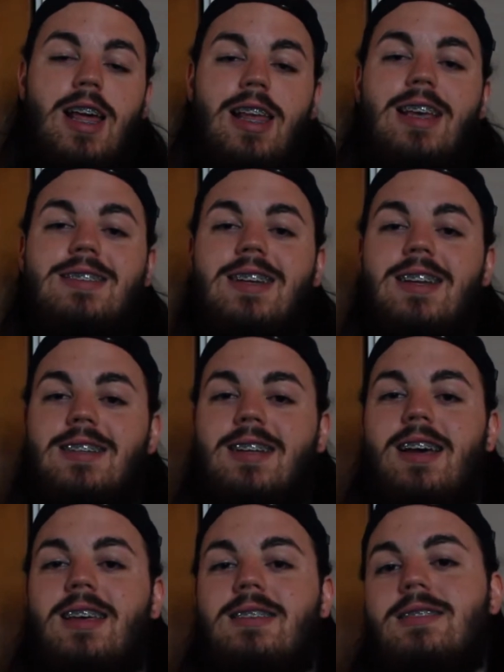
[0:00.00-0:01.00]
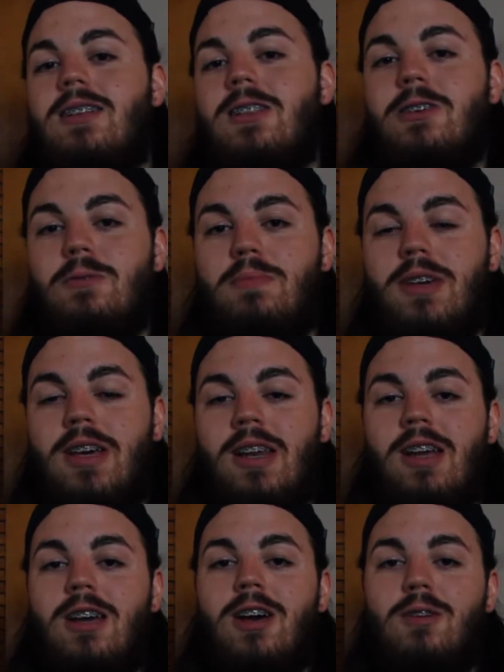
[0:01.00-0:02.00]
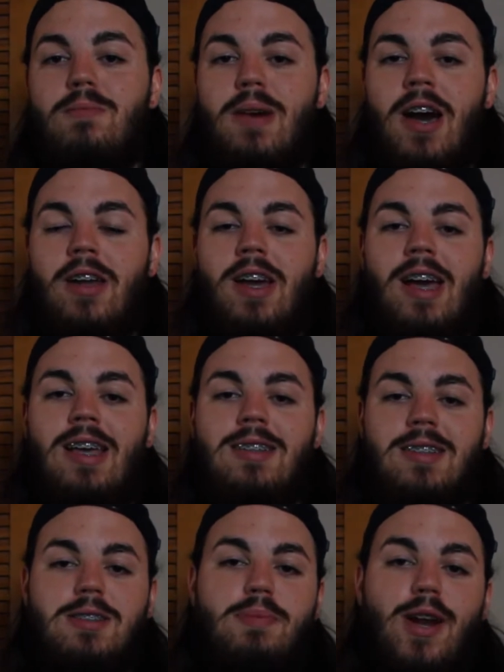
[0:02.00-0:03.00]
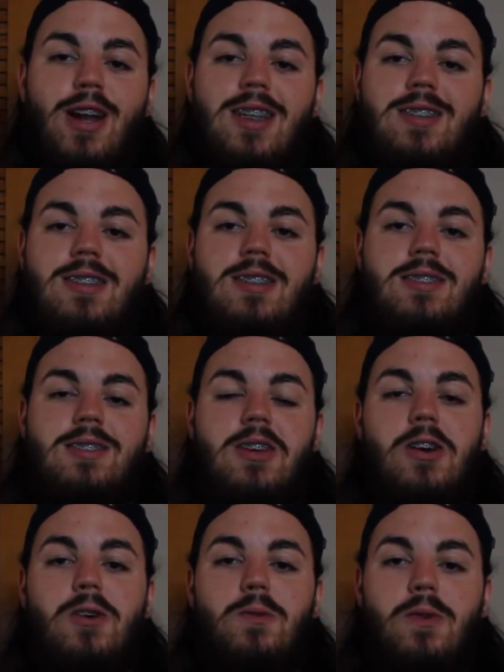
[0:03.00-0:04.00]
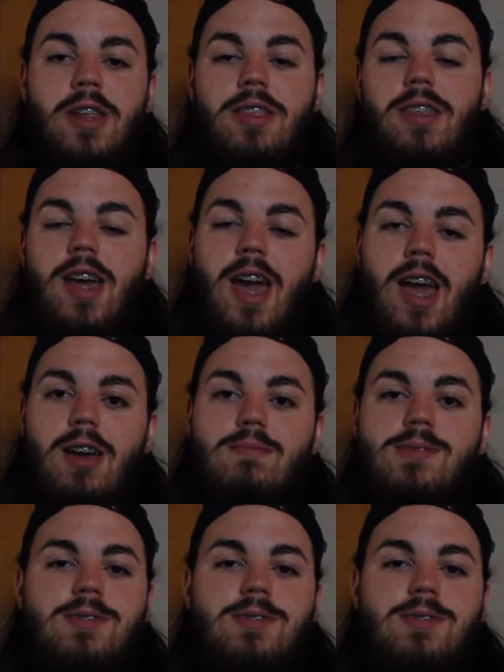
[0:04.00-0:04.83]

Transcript: and he's going to tell us a little bit about his experiences with the camps.